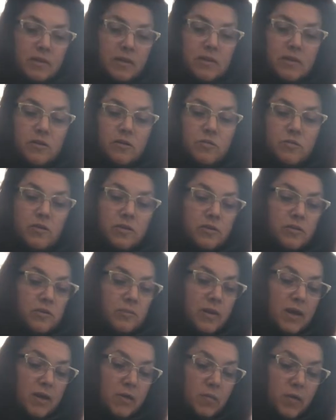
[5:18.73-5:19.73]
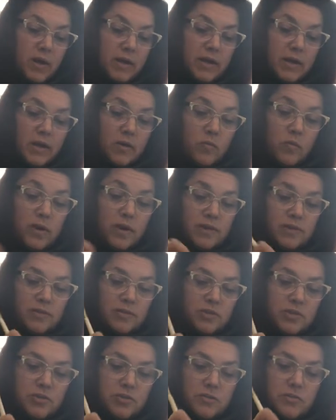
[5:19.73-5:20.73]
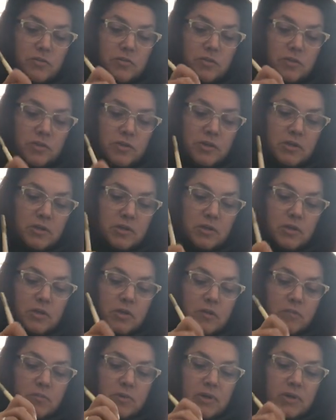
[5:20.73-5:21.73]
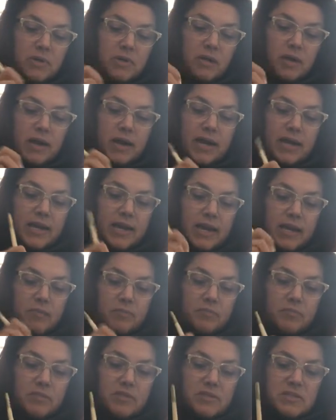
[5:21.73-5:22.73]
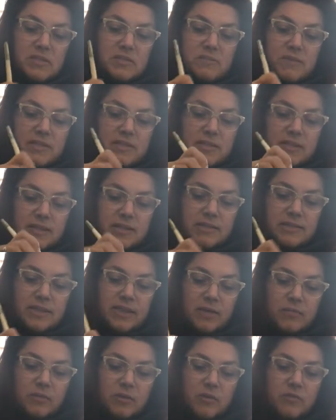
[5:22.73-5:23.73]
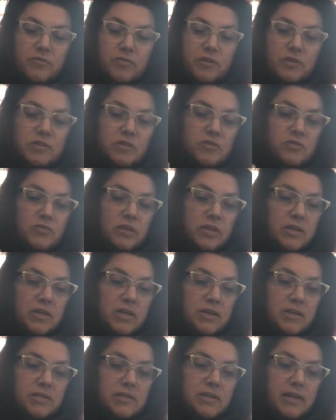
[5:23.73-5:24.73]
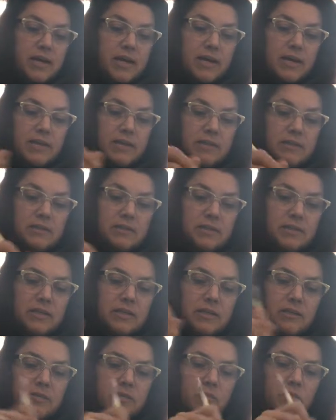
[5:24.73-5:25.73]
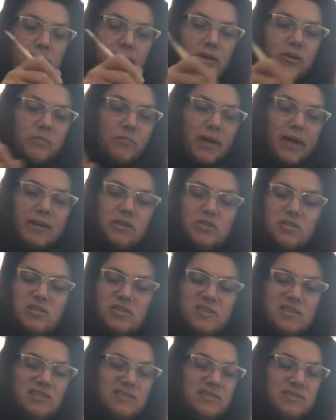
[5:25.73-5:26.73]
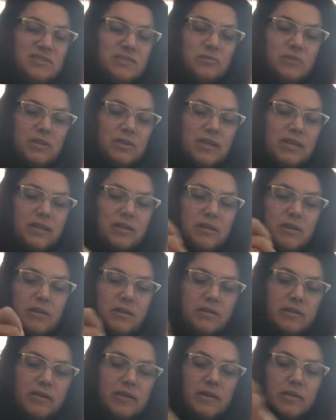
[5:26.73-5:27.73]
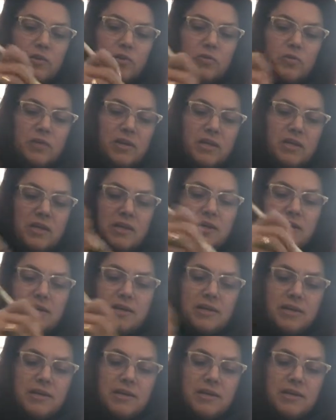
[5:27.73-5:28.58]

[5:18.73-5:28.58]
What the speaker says: it'll work the way I want it to. But this is my second time covering this train case. I did it a while back just to do a light coating.